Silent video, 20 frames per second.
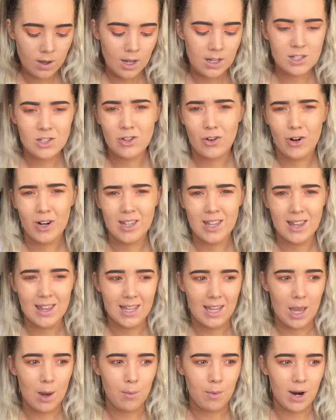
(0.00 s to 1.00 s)
And sorry that
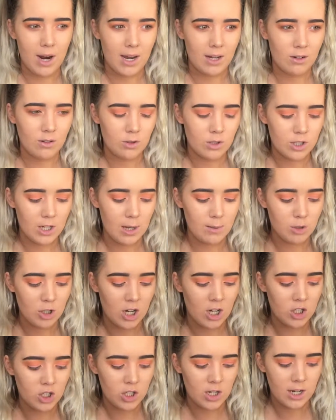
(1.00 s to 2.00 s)
the camera angles keep
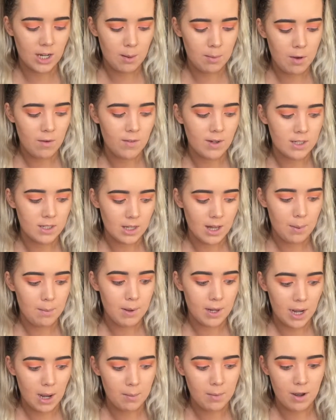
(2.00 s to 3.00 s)
changing. I keep having to like
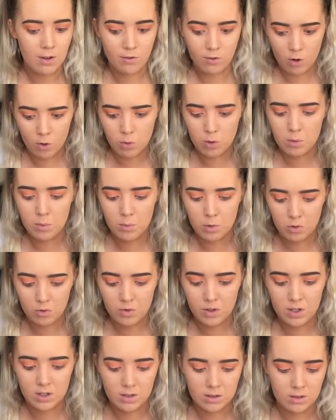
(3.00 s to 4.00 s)
pick up my phone and move
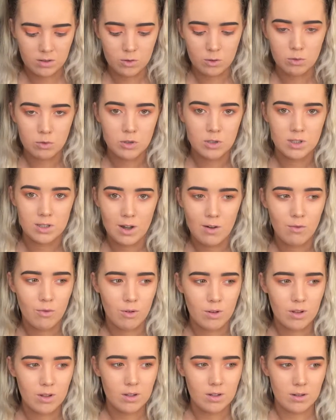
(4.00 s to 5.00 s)
it and do stuff
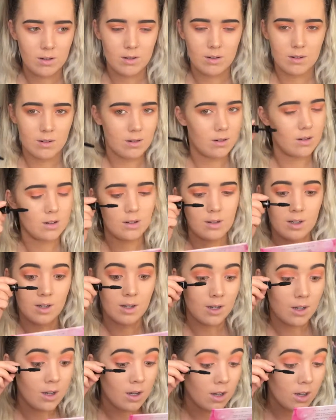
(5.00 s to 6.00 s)
with it. And
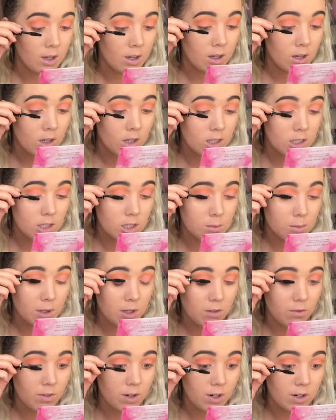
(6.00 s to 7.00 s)
it's just
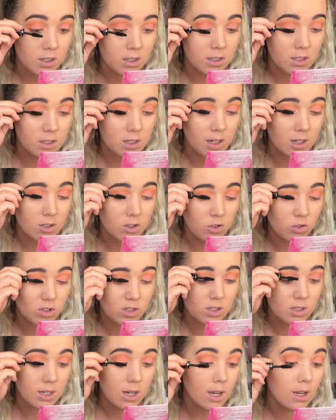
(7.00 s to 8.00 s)
been a very
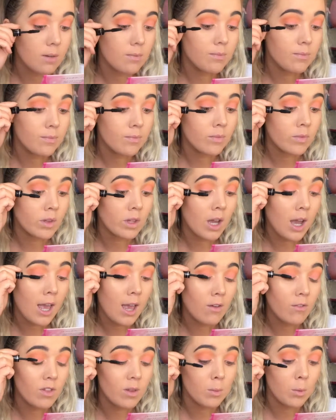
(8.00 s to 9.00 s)
disastrous day. I
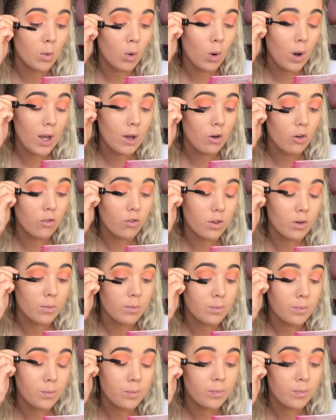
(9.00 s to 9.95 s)
have them quite often.